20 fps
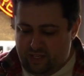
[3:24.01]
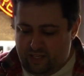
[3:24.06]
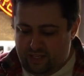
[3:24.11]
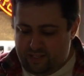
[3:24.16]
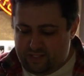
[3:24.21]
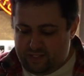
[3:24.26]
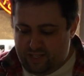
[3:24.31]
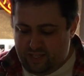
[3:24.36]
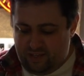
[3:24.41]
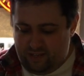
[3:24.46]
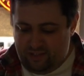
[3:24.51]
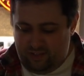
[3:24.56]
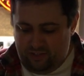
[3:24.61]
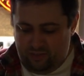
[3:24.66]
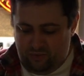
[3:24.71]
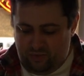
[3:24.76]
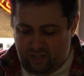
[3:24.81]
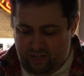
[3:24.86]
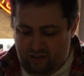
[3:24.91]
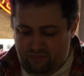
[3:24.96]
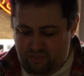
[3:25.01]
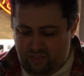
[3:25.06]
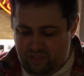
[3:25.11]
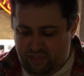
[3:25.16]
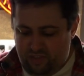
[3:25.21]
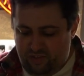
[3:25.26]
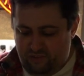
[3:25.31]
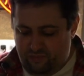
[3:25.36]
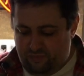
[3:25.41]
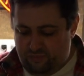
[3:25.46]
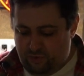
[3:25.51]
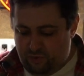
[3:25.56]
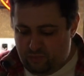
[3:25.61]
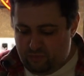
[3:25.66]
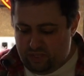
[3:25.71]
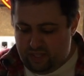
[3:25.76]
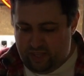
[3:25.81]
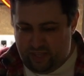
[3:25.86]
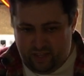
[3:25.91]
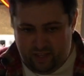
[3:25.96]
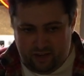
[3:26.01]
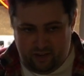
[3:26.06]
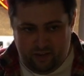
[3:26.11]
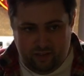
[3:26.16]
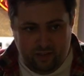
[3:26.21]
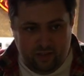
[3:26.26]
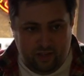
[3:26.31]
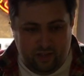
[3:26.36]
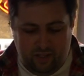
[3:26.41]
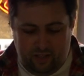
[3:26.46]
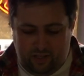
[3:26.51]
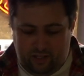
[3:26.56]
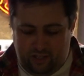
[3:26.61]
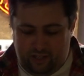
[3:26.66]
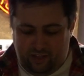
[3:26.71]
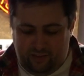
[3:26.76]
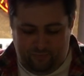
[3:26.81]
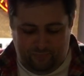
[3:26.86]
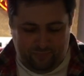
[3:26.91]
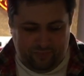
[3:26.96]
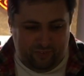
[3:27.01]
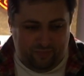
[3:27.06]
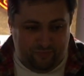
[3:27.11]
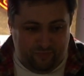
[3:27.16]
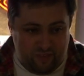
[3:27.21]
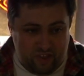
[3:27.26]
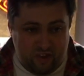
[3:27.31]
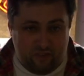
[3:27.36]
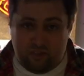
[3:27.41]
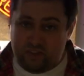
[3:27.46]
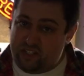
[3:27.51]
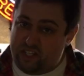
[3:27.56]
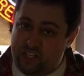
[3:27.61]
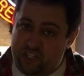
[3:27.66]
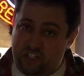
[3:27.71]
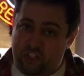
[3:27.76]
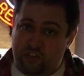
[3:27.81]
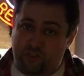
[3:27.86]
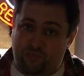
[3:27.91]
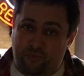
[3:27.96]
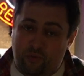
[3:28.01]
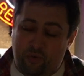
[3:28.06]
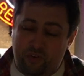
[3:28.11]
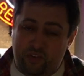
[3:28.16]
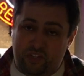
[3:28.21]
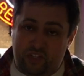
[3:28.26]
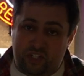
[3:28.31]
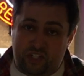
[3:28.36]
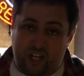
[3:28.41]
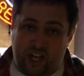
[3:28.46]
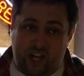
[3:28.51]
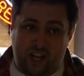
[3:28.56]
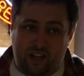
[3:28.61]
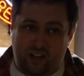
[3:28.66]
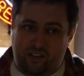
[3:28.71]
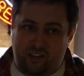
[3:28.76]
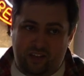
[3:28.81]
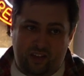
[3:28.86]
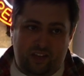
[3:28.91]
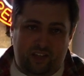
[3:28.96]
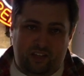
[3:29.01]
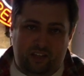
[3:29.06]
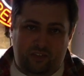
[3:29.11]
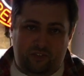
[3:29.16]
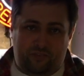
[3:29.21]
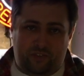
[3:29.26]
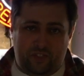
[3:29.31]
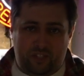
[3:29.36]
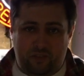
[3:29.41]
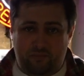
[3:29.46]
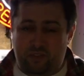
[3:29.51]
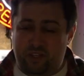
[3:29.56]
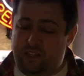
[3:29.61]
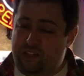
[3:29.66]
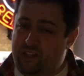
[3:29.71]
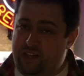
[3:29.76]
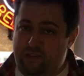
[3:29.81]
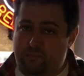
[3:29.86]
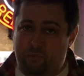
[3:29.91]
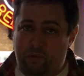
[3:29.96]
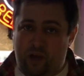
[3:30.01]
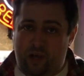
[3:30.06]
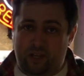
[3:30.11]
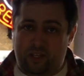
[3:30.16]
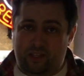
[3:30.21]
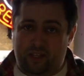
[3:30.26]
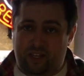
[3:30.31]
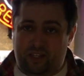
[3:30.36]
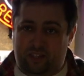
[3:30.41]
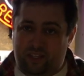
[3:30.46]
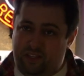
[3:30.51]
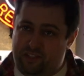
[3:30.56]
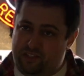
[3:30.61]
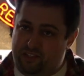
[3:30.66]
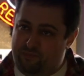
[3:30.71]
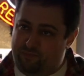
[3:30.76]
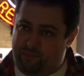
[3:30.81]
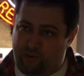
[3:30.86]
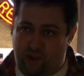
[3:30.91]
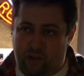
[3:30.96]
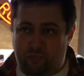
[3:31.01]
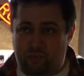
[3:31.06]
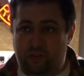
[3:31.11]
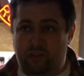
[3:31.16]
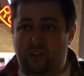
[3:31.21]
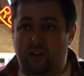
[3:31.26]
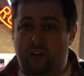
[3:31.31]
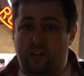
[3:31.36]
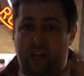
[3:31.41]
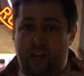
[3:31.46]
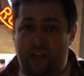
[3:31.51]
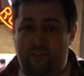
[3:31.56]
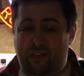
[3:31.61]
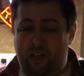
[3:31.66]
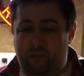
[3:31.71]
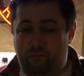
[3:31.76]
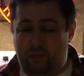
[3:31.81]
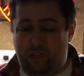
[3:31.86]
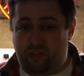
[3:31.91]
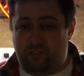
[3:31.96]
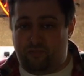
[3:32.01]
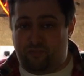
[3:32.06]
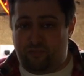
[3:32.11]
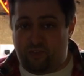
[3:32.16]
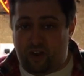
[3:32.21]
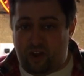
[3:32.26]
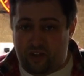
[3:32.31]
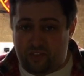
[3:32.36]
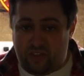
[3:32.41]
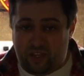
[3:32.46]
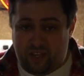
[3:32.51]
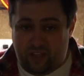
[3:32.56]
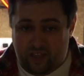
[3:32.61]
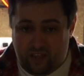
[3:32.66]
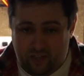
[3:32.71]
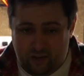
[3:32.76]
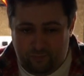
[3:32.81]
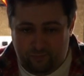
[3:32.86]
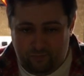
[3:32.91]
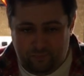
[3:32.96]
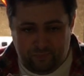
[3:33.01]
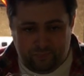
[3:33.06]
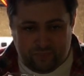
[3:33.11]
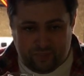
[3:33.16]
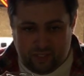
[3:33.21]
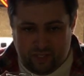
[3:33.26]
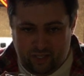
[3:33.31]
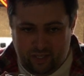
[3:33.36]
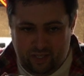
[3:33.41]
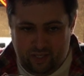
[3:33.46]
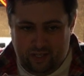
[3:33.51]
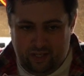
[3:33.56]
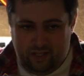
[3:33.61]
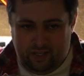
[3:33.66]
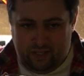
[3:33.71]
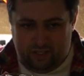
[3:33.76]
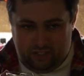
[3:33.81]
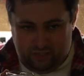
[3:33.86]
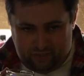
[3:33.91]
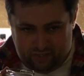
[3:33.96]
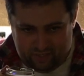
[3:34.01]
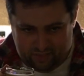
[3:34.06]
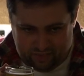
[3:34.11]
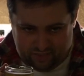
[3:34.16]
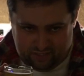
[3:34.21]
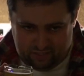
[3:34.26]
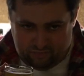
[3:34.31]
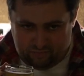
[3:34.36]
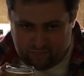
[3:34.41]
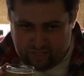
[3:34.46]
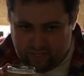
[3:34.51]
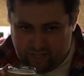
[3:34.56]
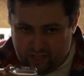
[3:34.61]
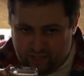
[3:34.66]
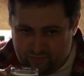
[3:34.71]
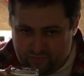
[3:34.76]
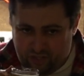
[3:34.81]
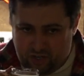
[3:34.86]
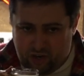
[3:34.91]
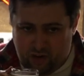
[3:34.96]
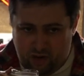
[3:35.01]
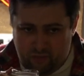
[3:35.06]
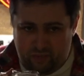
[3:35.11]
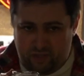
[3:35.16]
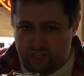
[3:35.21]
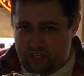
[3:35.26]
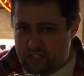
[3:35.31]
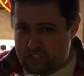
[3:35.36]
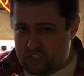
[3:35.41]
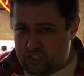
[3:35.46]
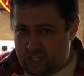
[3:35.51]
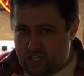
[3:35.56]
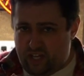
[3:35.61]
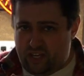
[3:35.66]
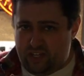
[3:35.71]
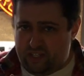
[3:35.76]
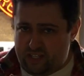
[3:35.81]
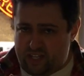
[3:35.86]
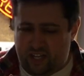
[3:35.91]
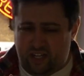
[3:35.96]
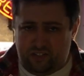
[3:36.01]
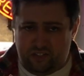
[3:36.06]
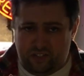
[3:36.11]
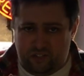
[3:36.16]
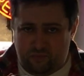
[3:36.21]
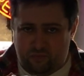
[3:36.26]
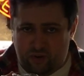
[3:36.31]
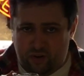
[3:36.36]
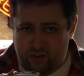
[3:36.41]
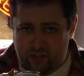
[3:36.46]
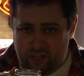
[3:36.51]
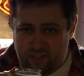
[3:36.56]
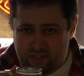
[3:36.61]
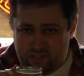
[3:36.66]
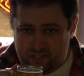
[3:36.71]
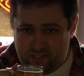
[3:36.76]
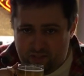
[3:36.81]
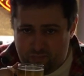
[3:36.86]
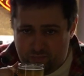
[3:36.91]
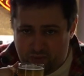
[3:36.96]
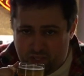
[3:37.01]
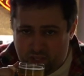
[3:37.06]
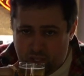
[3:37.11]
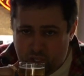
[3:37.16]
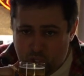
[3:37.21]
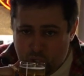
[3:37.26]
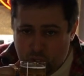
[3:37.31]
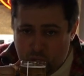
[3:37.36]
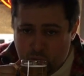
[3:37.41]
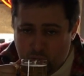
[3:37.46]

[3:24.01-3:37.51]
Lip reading: It's got a, kind of a thin, foamy head. Fair retention for the style. For something light-bodied like this, you're probably not going to have that big frothy head. I think we have the carbonation kind of dialed in where it needs to be.